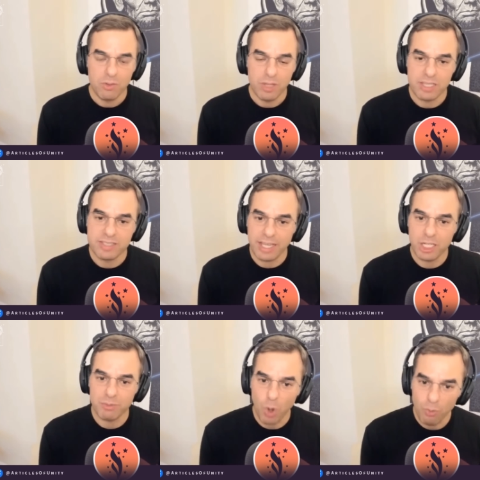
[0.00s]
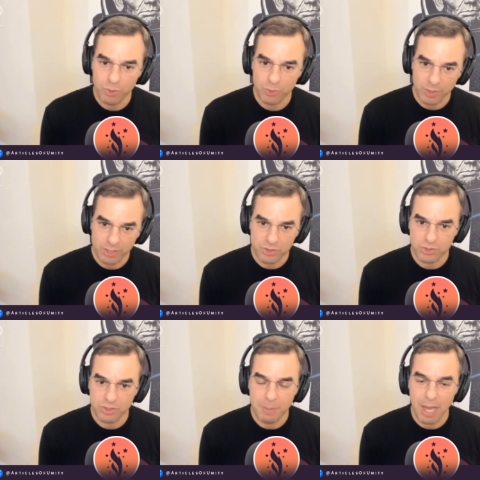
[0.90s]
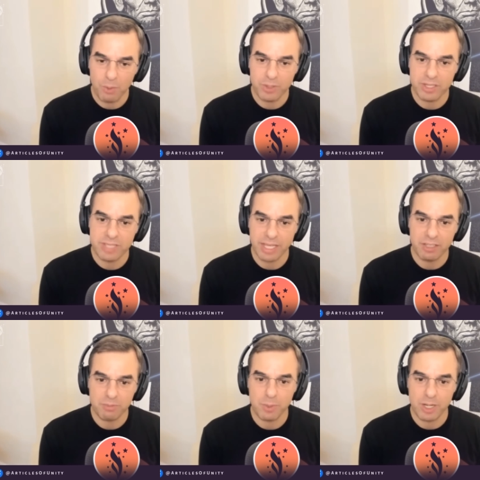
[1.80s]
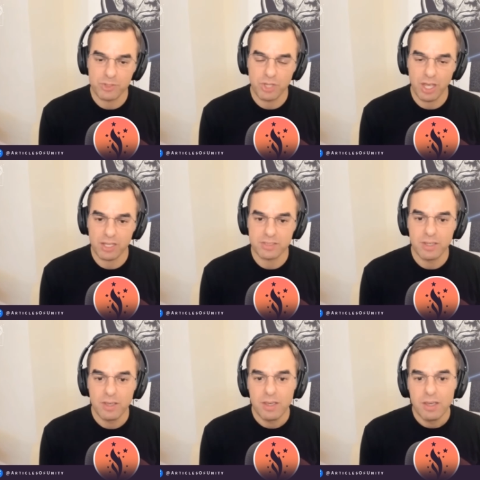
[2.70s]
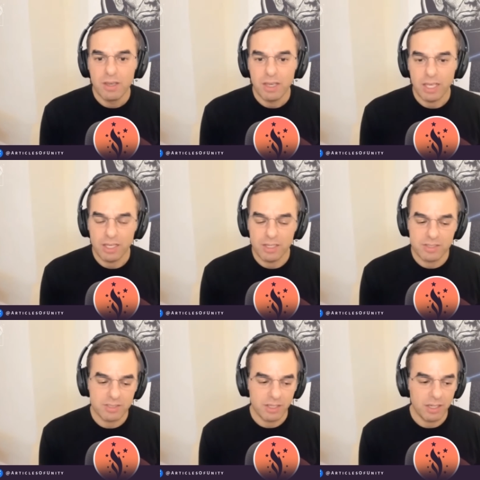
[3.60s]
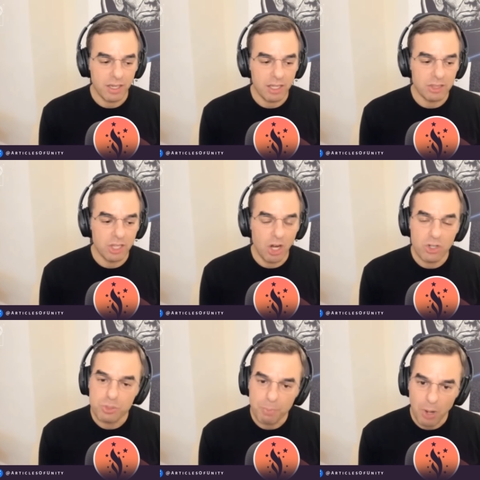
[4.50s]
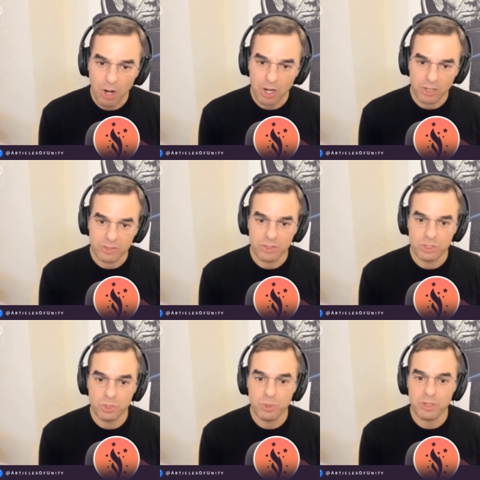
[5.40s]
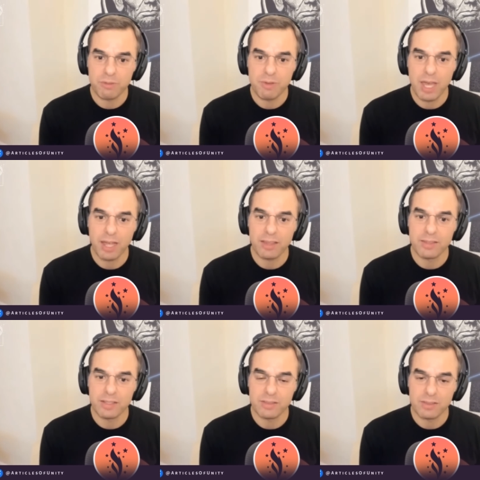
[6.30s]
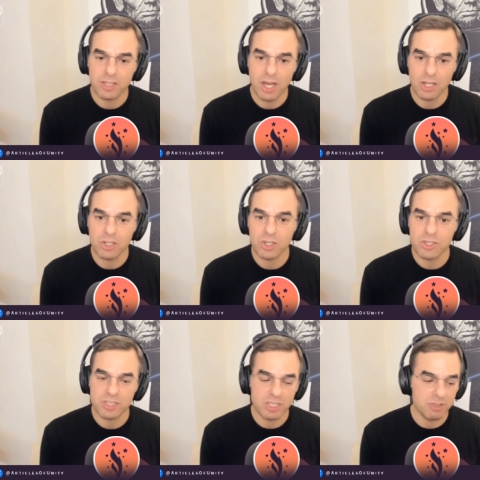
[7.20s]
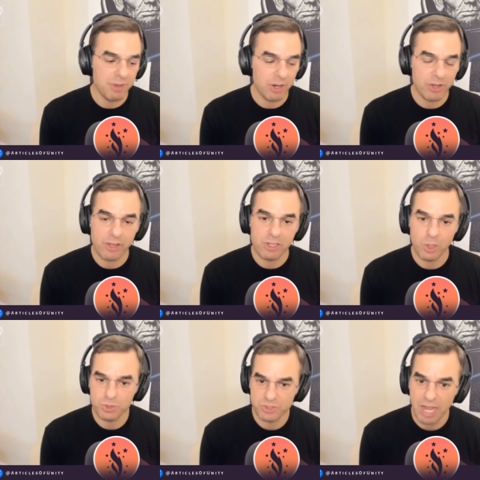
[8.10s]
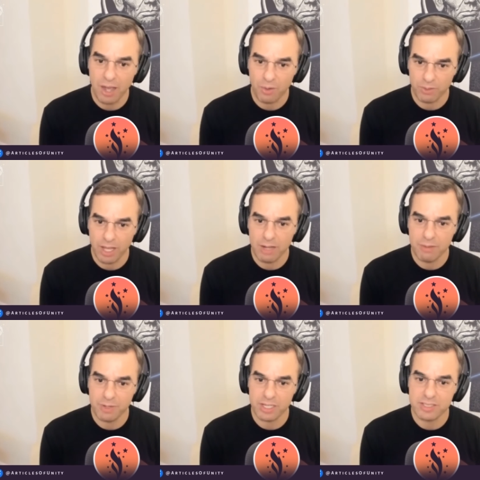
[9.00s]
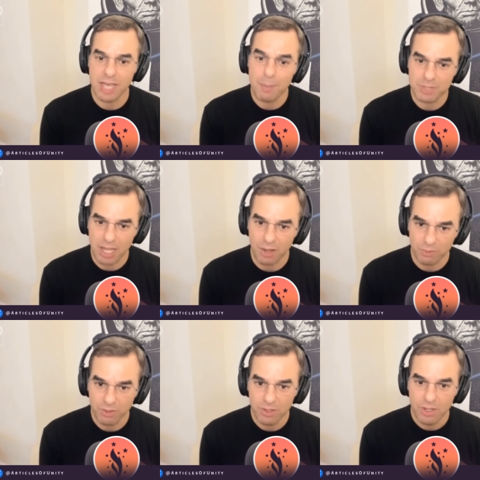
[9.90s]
executive overreach, the power the executive branch has, is in large part due to the fact that Congress is very closed down and very top down,